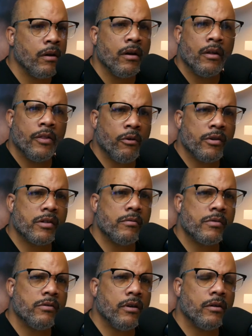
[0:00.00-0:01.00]
There was some
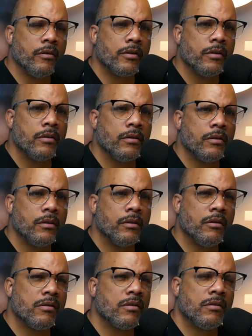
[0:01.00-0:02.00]
struggles.
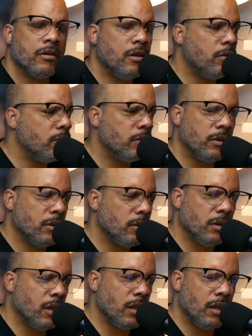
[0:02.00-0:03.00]
There's, you know,
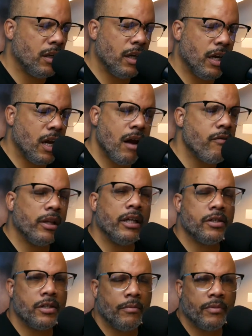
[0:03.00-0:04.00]
every
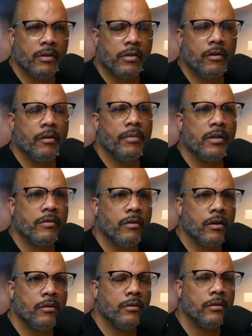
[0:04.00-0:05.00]
relationship, there's going to be
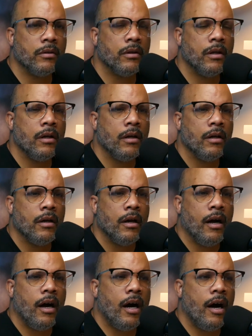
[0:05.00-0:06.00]
struggle.
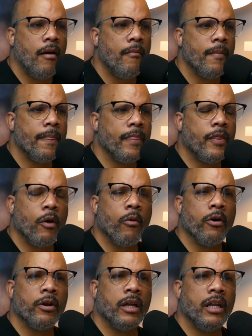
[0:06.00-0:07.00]
There
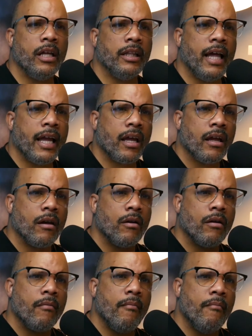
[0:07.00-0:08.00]
weren't any like
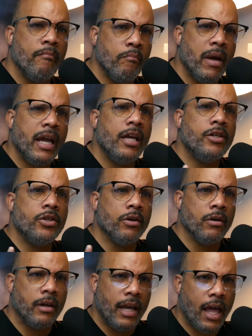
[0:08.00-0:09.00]

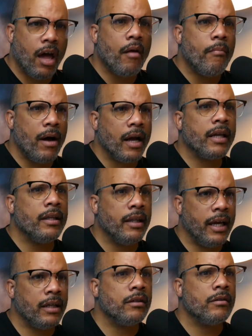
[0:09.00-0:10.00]
major out of pocket
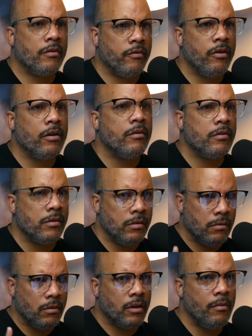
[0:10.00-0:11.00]
like struggles.
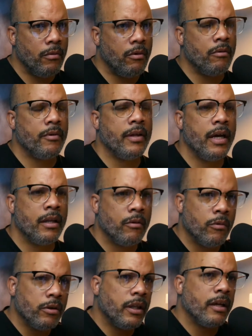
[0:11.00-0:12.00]
Don't get me wrong with that. There
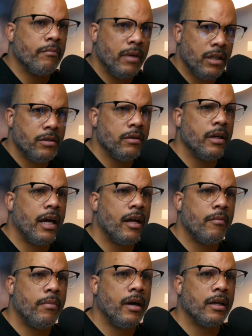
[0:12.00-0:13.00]
weren't like major out
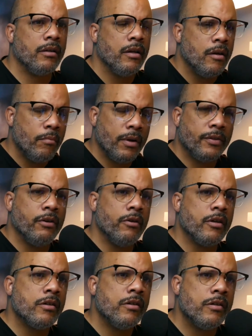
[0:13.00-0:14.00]
of pocket, but there were
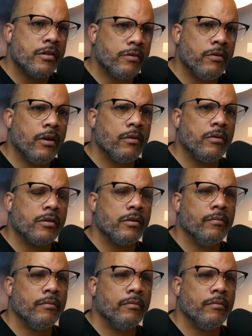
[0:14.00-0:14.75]
struggles.